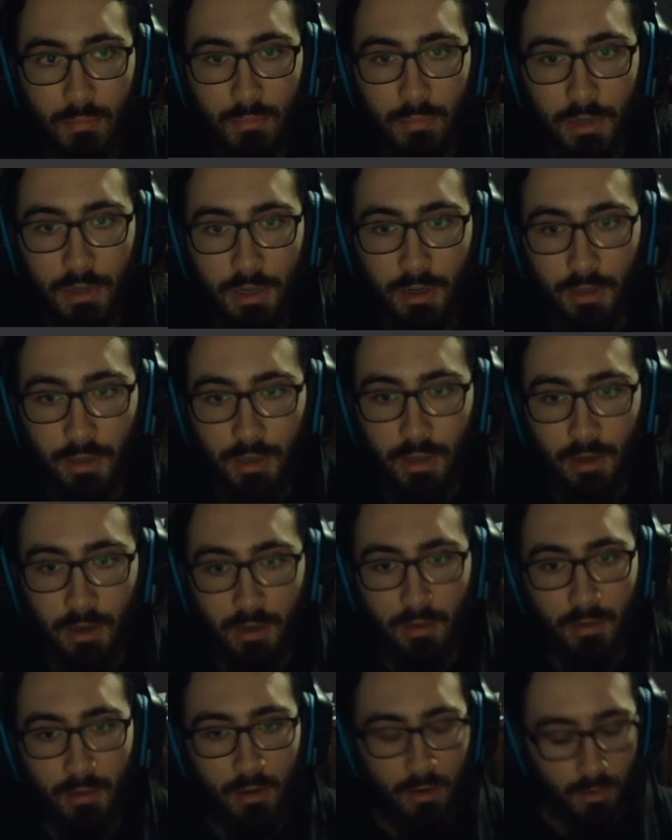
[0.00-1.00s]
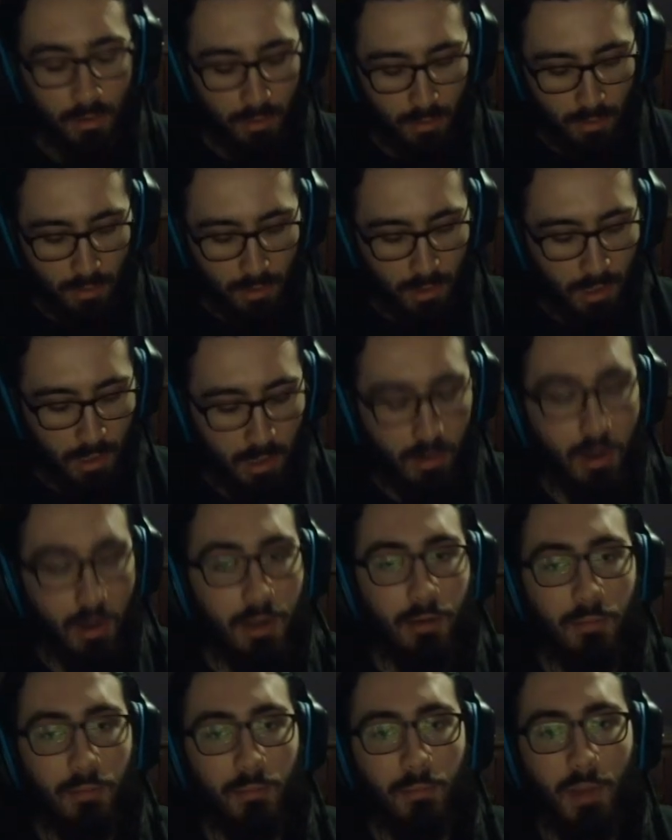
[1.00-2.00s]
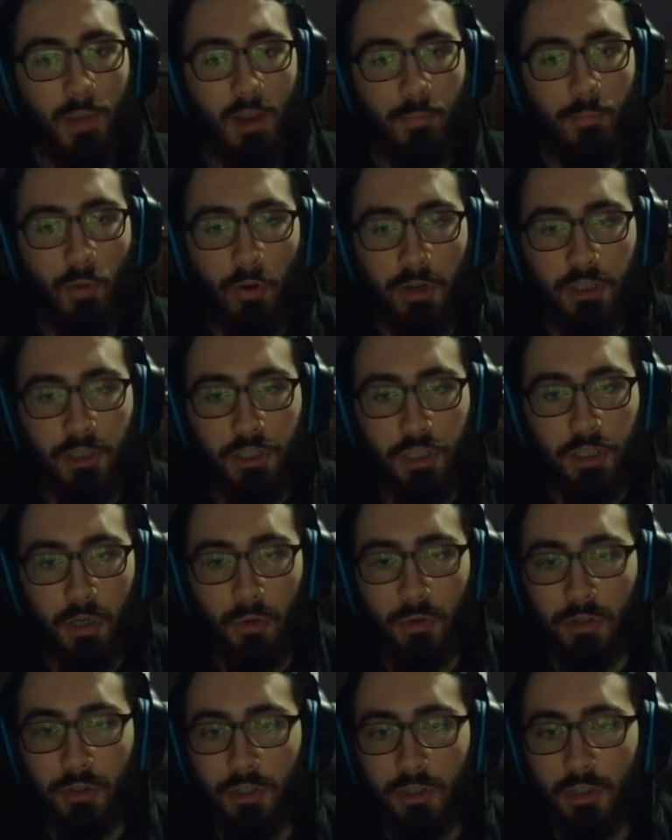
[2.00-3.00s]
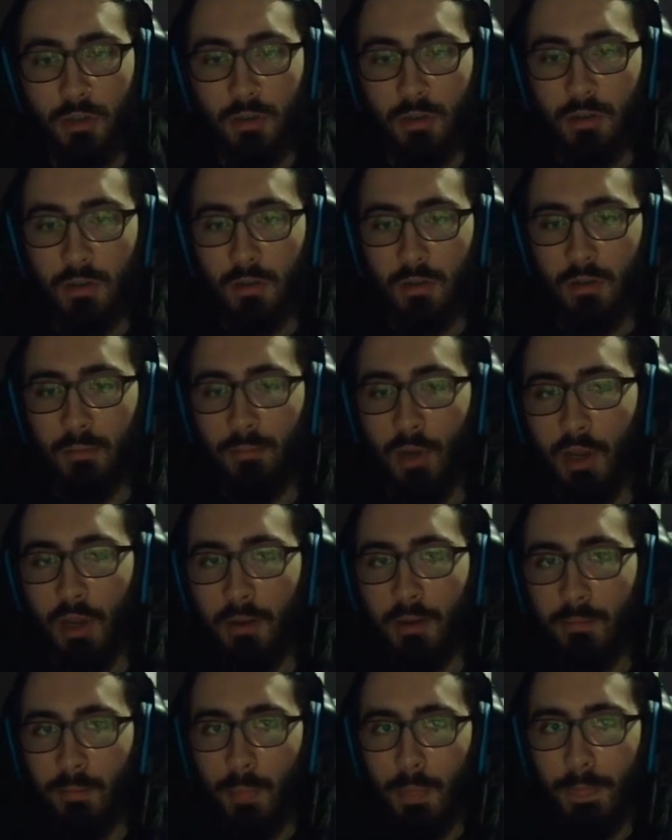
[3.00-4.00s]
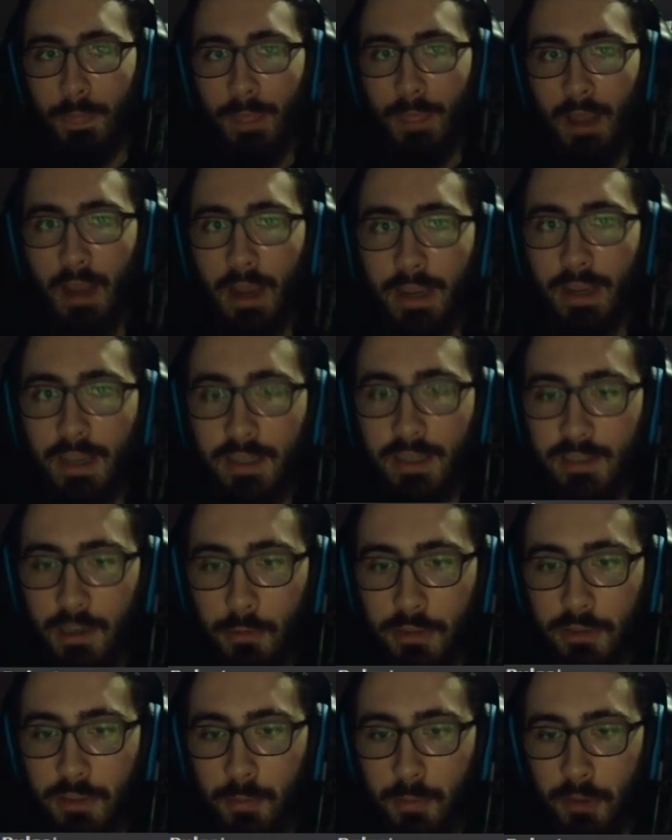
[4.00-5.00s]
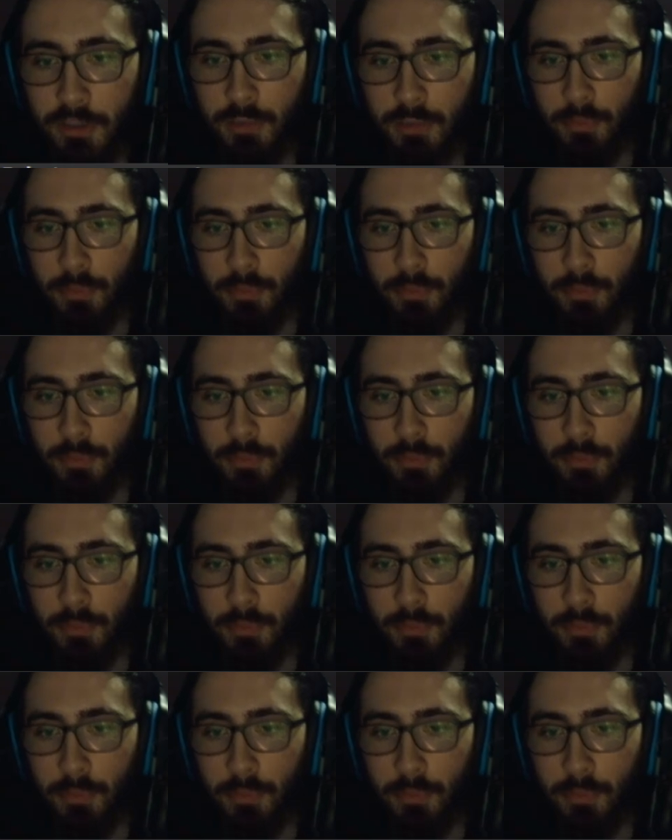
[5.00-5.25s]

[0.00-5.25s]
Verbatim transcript: Didn't get it. Alright, my opponent choked, but I guess I was supposed to